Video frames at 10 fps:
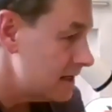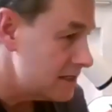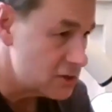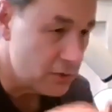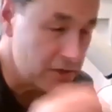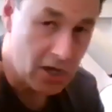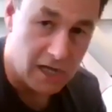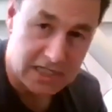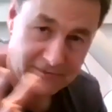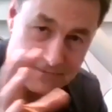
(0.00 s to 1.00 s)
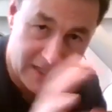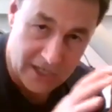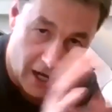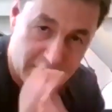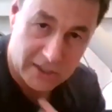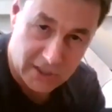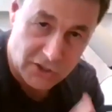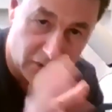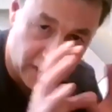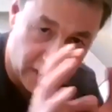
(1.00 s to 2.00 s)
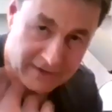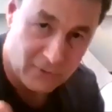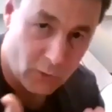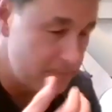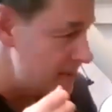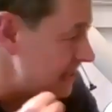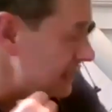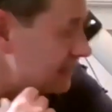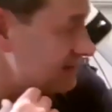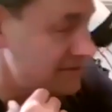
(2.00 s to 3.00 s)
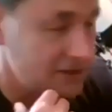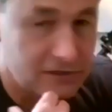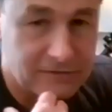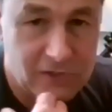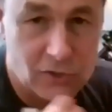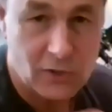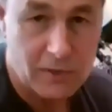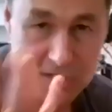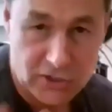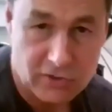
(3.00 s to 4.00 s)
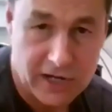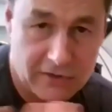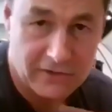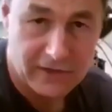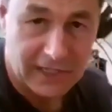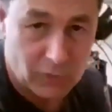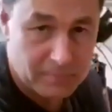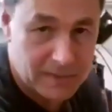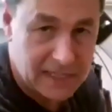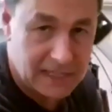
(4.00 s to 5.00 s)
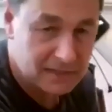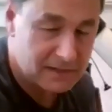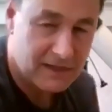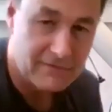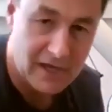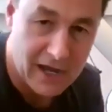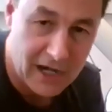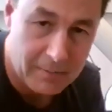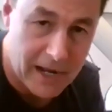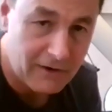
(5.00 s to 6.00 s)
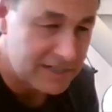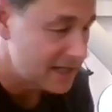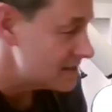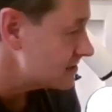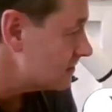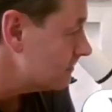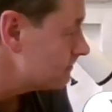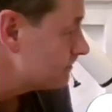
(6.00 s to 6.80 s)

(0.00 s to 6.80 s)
And so the odds of the object that you're looking for being in the field of view are much greater than they would be of the higher power telescope.